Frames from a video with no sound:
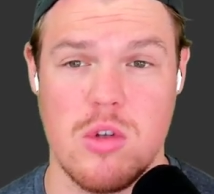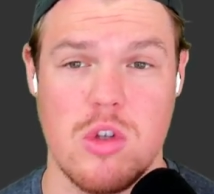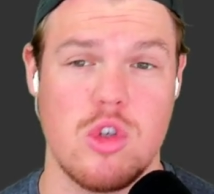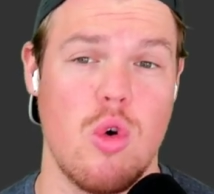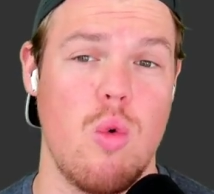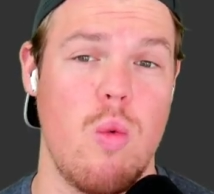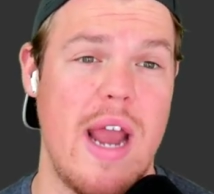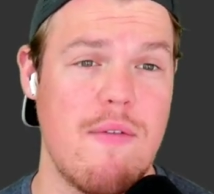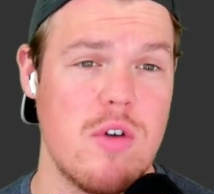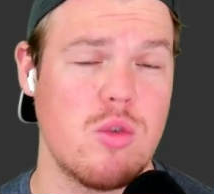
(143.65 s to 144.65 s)
so,
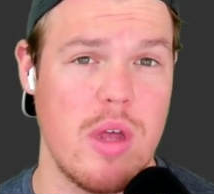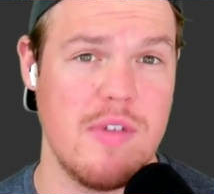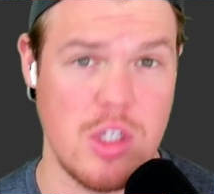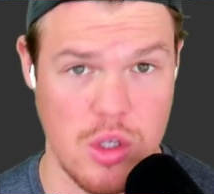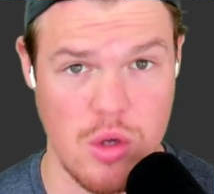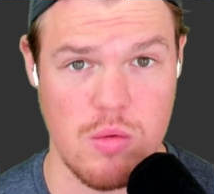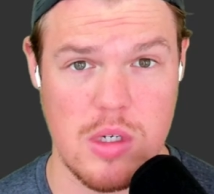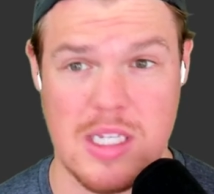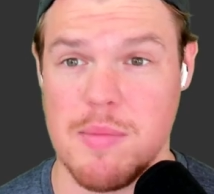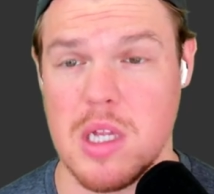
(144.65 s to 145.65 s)
whatever is relevant to you,
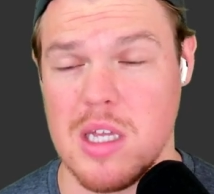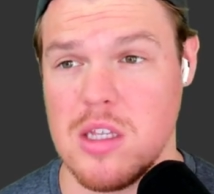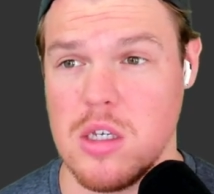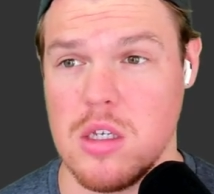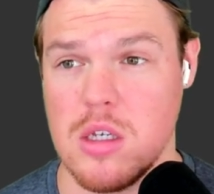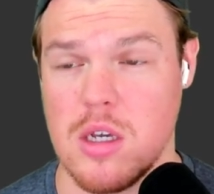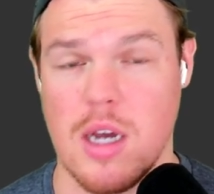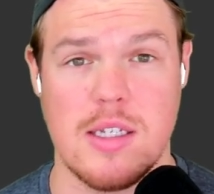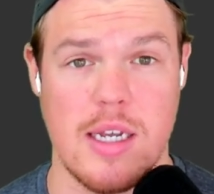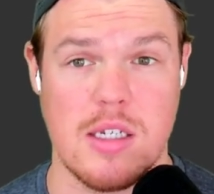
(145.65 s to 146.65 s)
typically in the
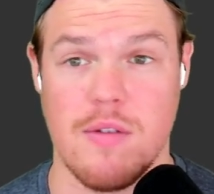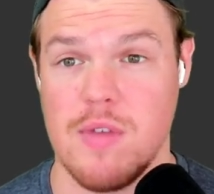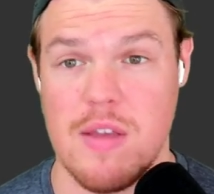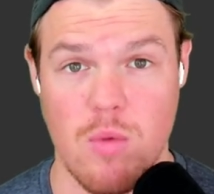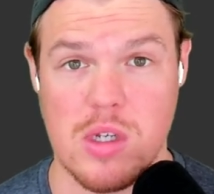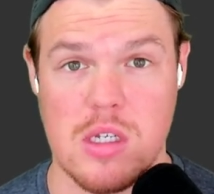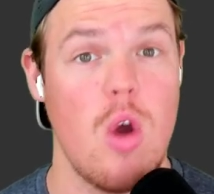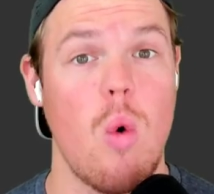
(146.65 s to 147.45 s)
context of invoices,